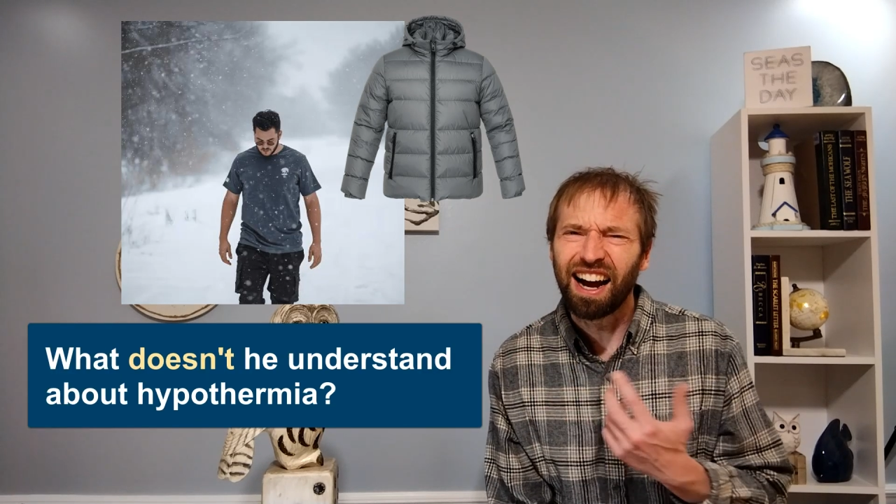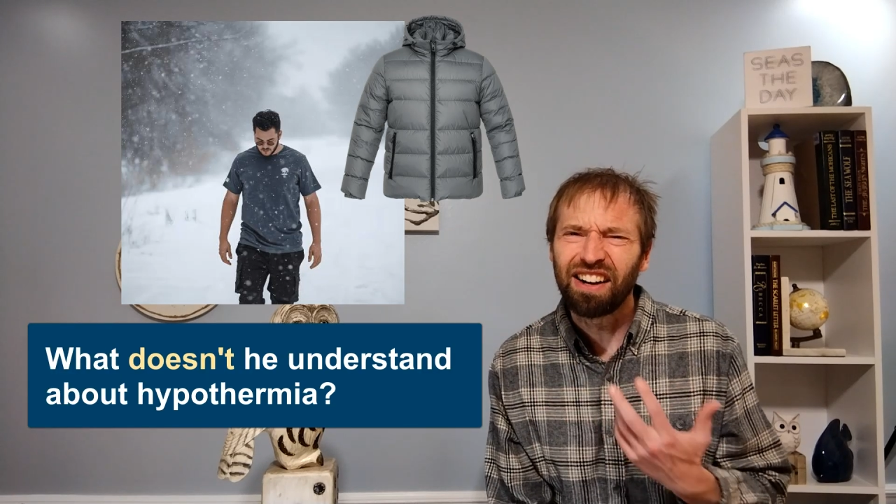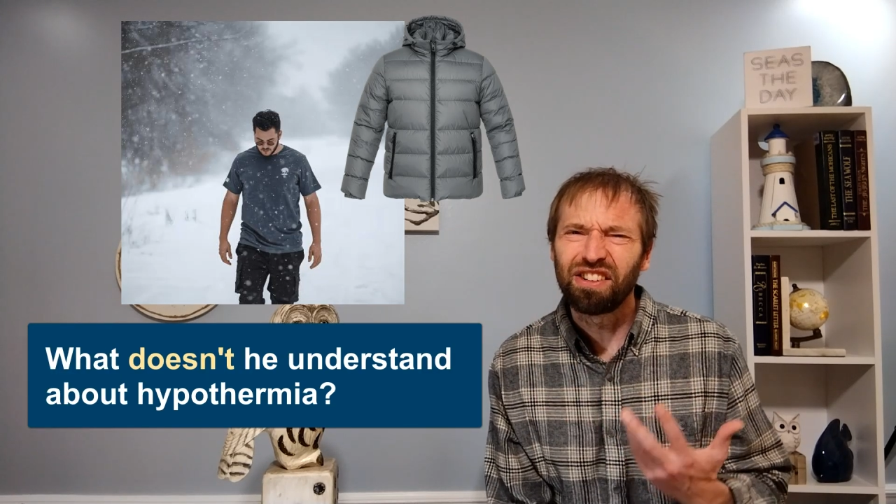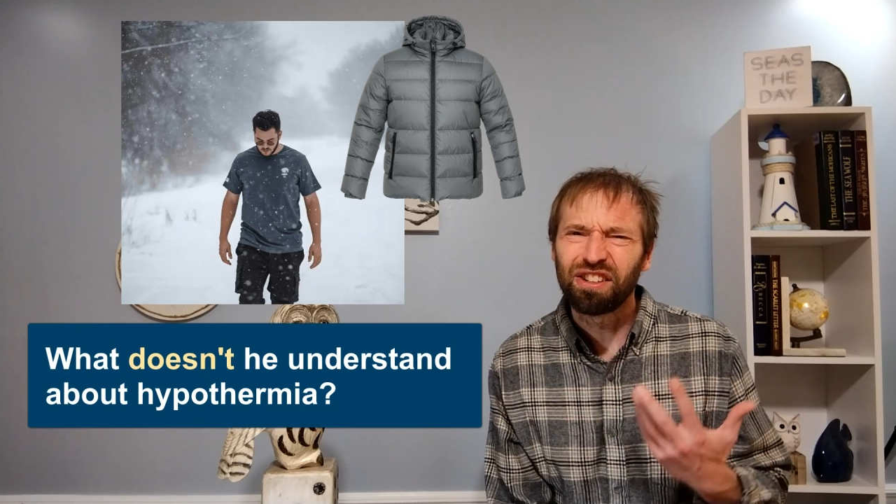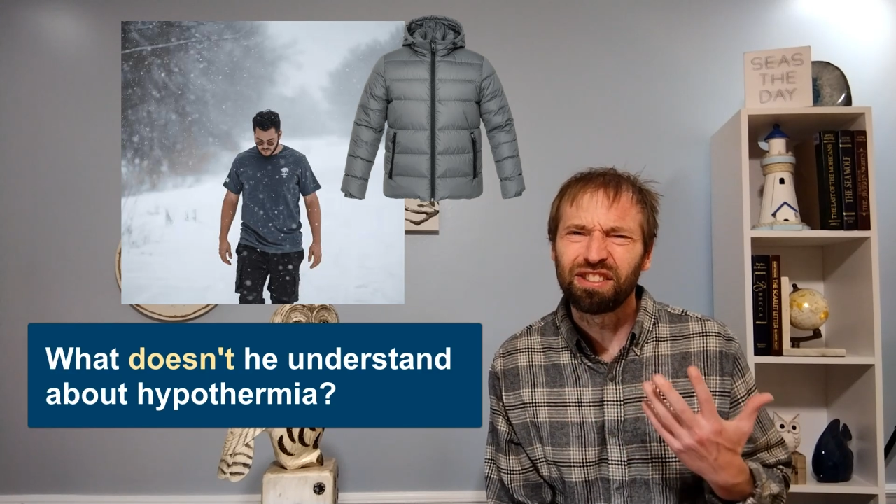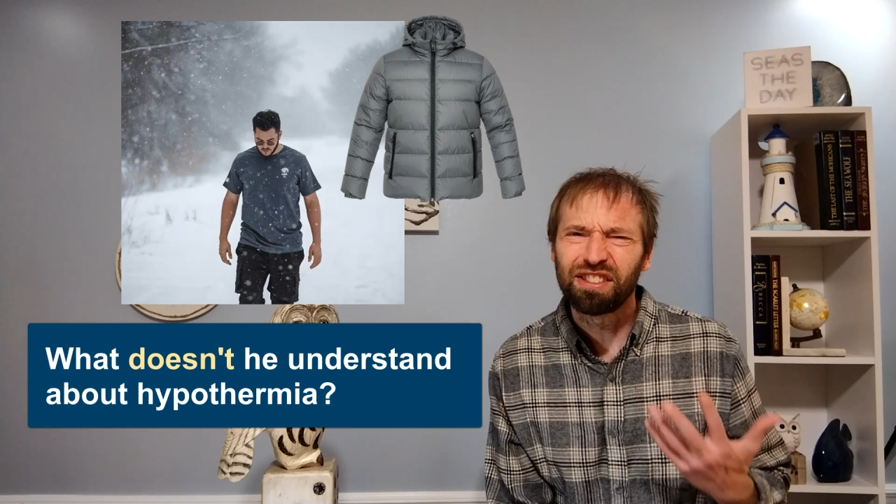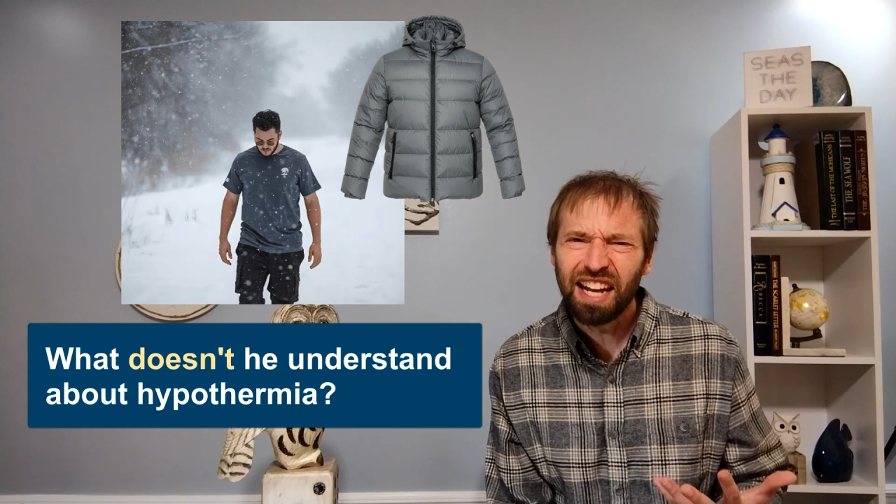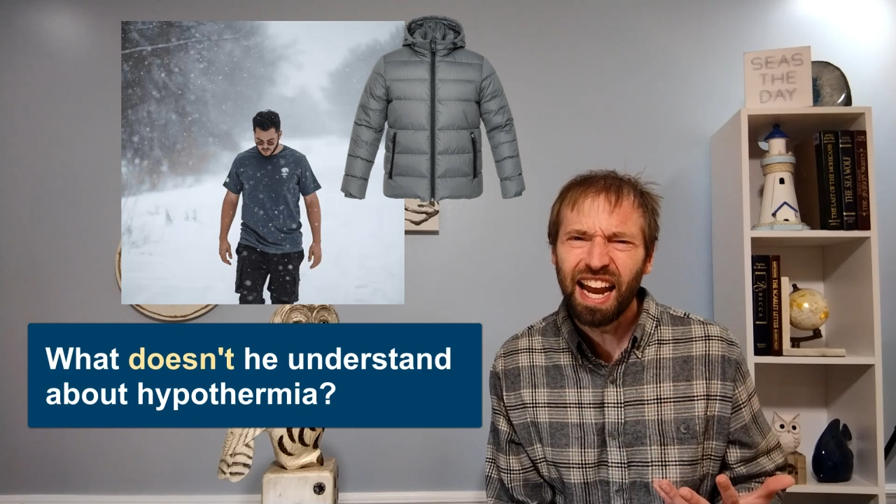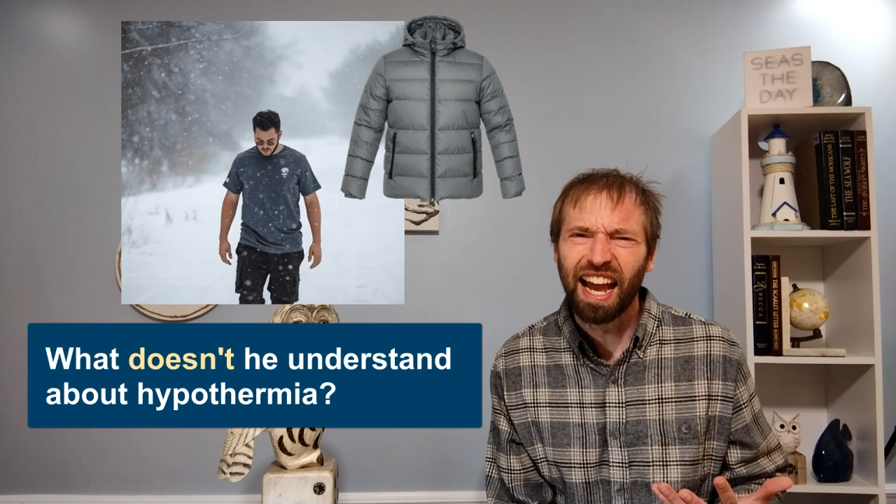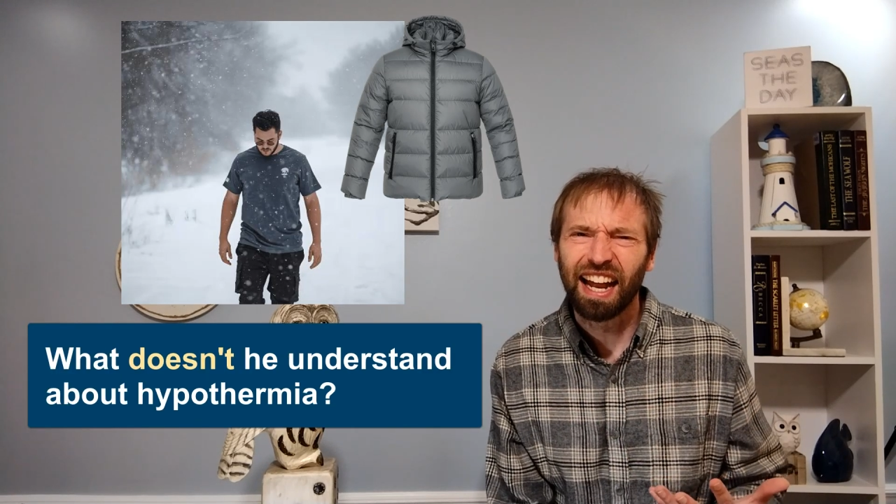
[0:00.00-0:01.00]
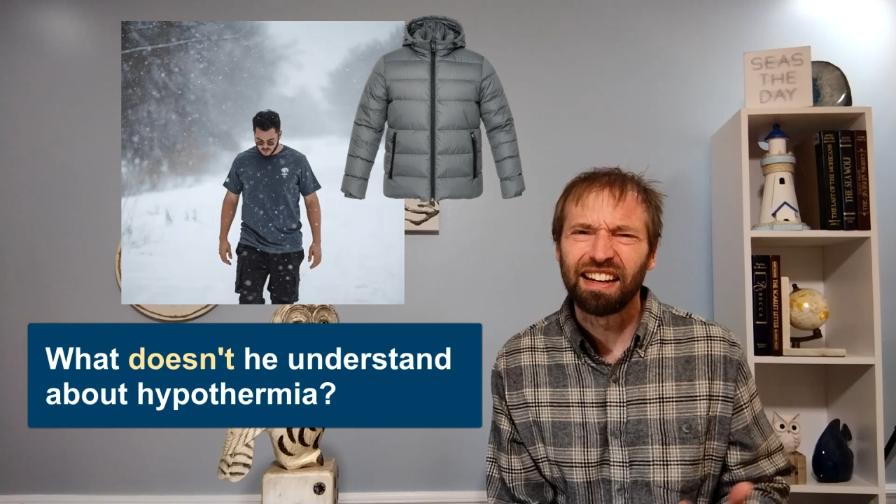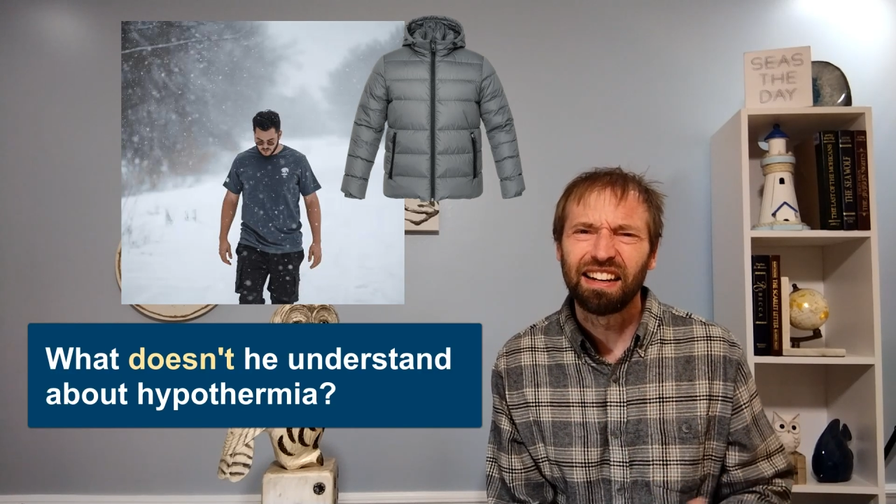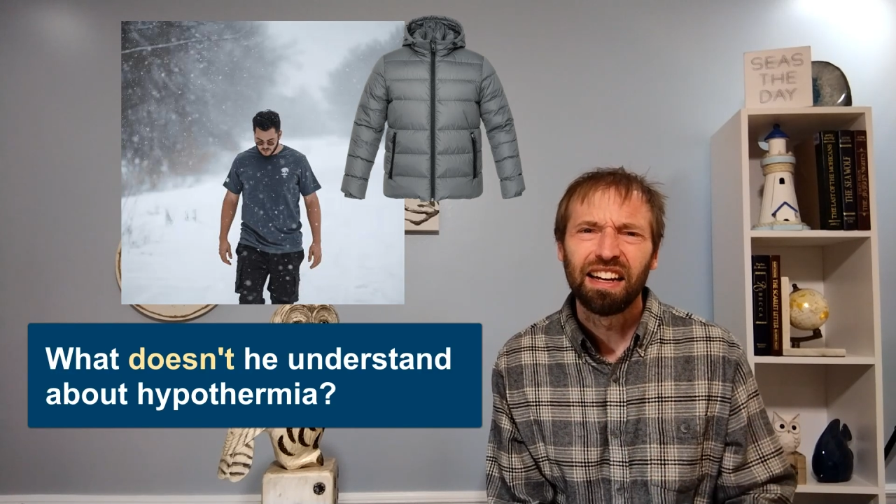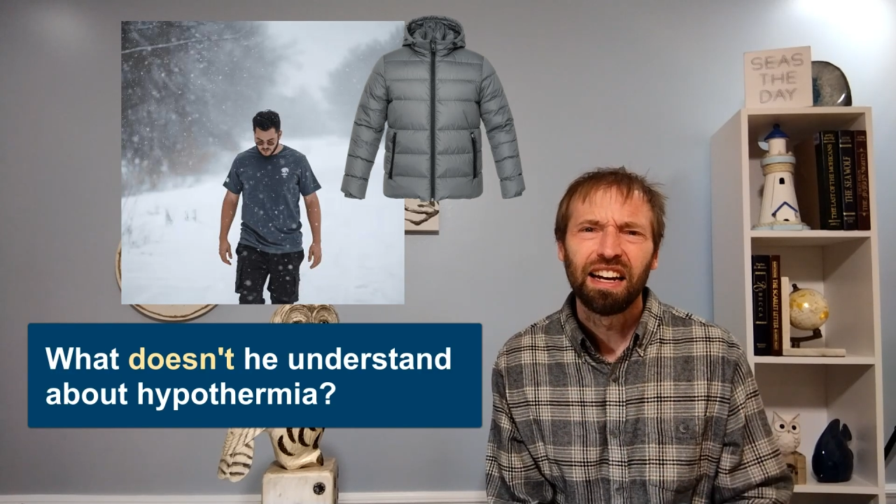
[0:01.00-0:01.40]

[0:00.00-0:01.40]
understand